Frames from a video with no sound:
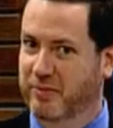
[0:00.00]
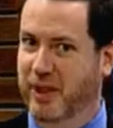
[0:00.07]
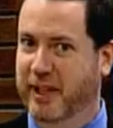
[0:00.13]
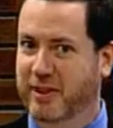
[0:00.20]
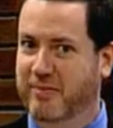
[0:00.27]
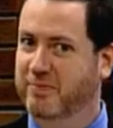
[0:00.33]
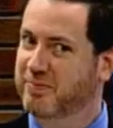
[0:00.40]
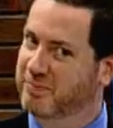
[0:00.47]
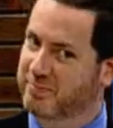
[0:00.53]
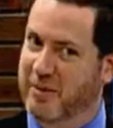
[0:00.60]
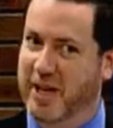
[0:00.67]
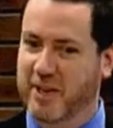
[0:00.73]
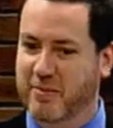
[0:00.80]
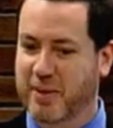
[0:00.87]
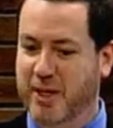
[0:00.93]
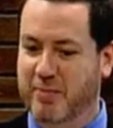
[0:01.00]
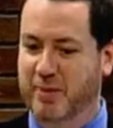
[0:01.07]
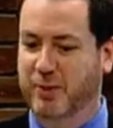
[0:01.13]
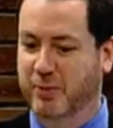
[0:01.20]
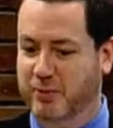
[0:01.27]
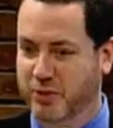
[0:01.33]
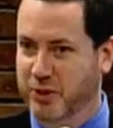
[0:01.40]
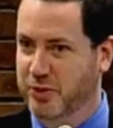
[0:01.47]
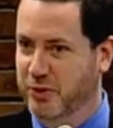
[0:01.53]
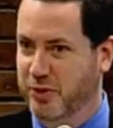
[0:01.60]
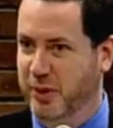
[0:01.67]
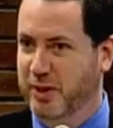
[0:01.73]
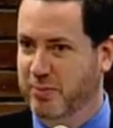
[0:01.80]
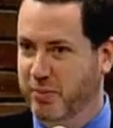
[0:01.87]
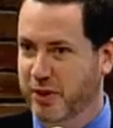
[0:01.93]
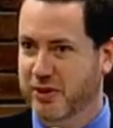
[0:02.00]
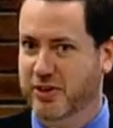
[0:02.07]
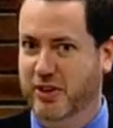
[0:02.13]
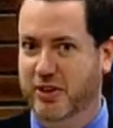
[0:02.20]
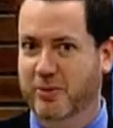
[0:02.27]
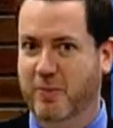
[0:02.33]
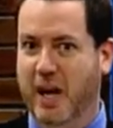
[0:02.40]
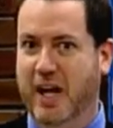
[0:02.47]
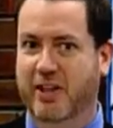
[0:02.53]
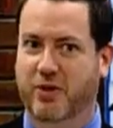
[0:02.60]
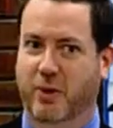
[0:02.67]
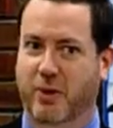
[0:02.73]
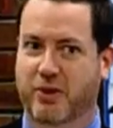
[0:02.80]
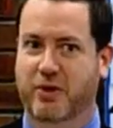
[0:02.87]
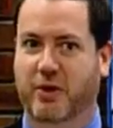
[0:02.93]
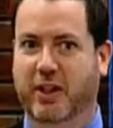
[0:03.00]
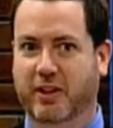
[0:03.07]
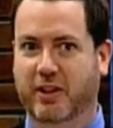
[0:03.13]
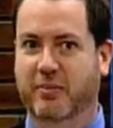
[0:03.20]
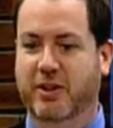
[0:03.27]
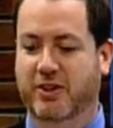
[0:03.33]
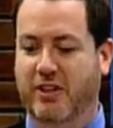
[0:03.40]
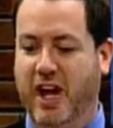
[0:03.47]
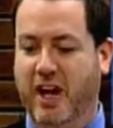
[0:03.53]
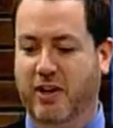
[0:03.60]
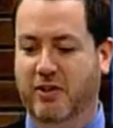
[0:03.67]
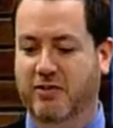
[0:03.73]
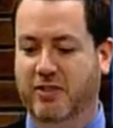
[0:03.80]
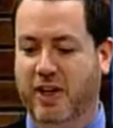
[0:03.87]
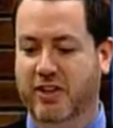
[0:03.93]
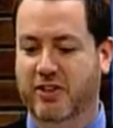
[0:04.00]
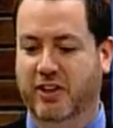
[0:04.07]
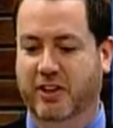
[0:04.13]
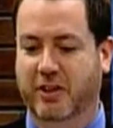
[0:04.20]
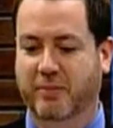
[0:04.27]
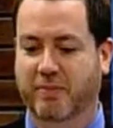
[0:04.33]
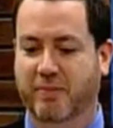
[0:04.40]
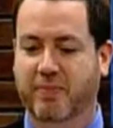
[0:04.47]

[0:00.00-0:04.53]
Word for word: like many people do treat prisoners by torturing them and sacrificing them.